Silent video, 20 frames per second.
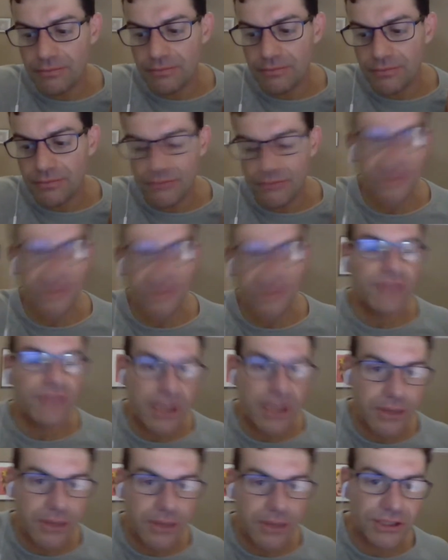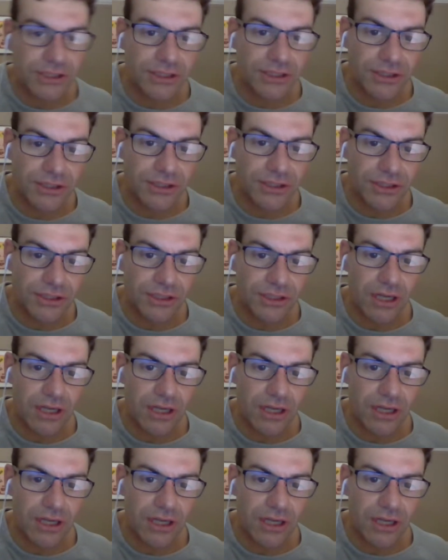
15 questions